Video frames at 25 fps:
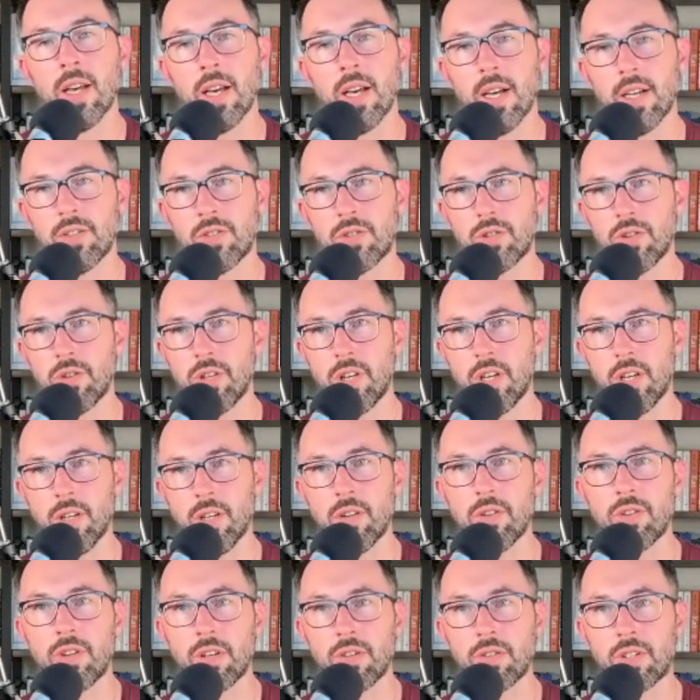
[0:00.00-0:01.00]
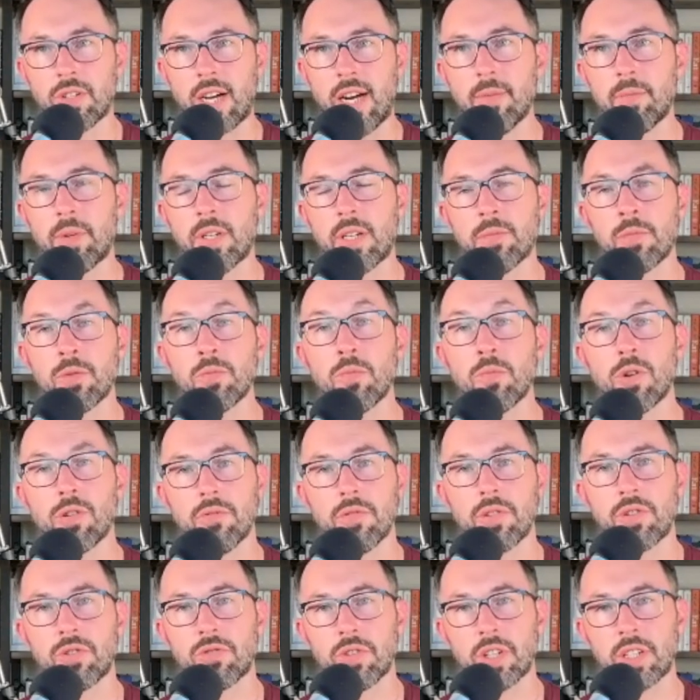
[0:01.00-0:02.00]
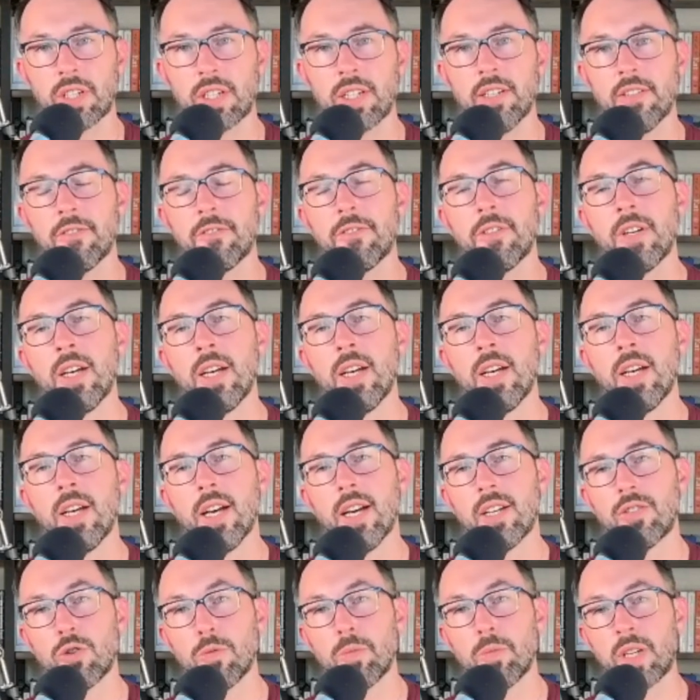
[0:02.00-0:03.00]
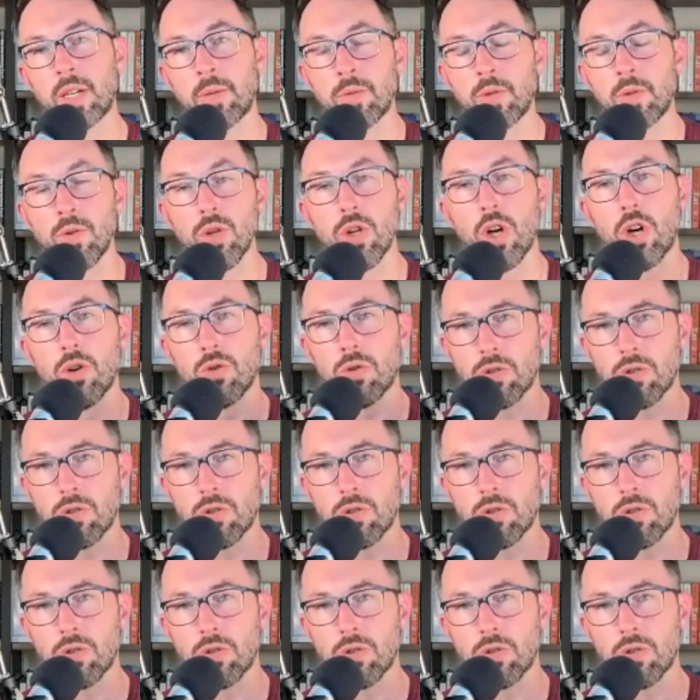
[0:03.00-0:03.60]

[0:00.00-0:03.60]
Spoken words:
And so their diet becomes more restrictive. And so and it becomes lower.